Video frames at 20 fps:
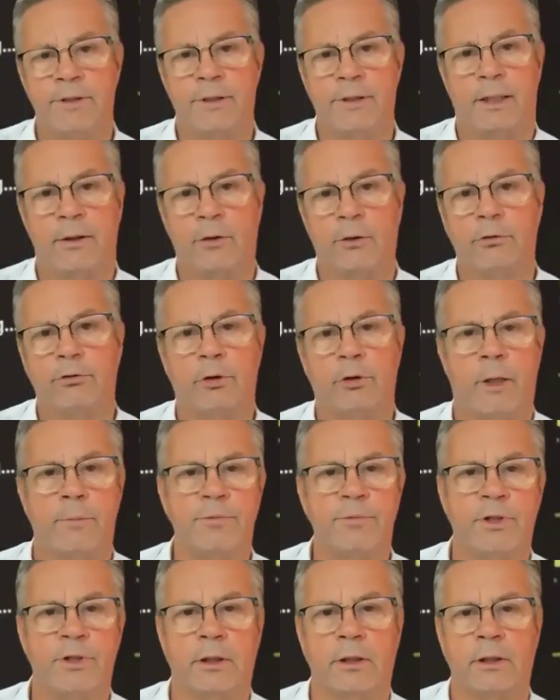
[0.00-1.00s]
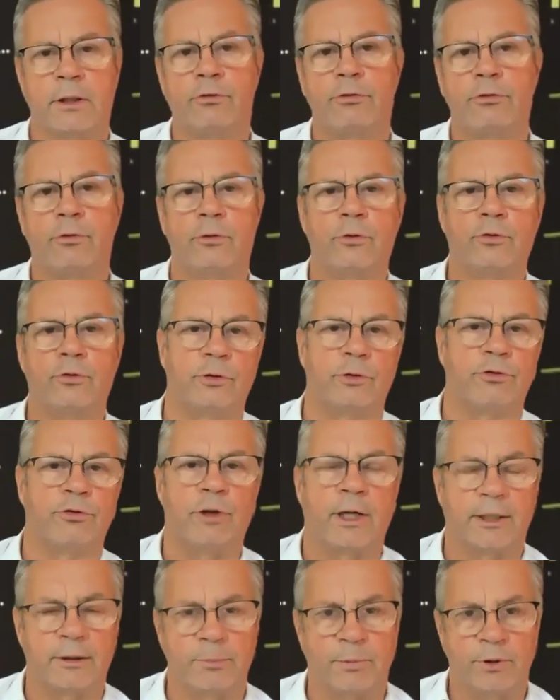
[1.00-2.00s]
that those objects needs to
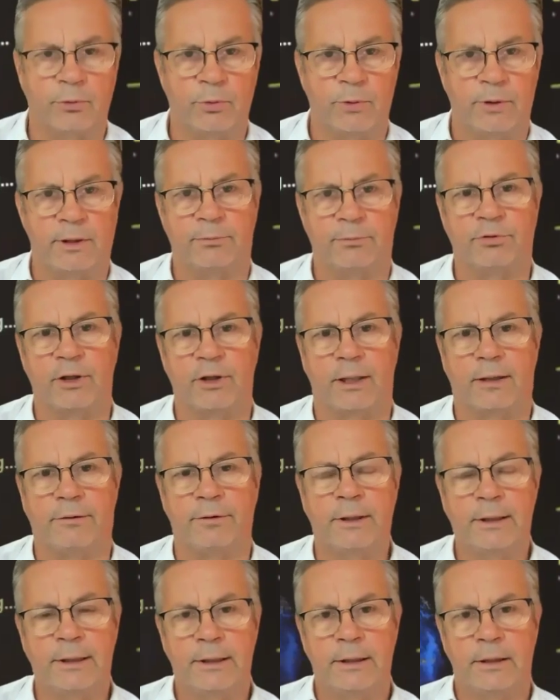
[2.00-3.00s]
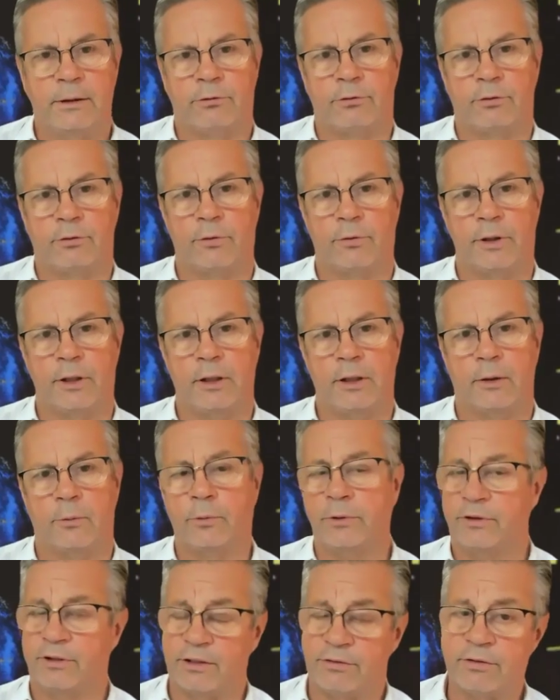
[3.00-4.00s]
transact between themselves. So
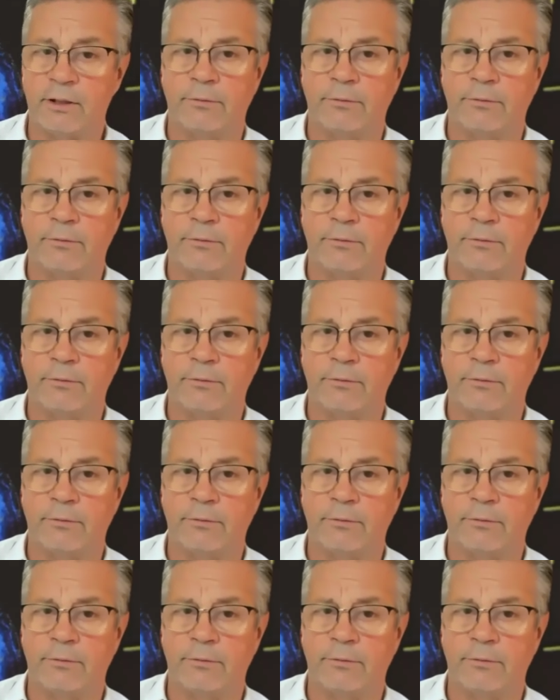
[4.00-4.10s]
we tested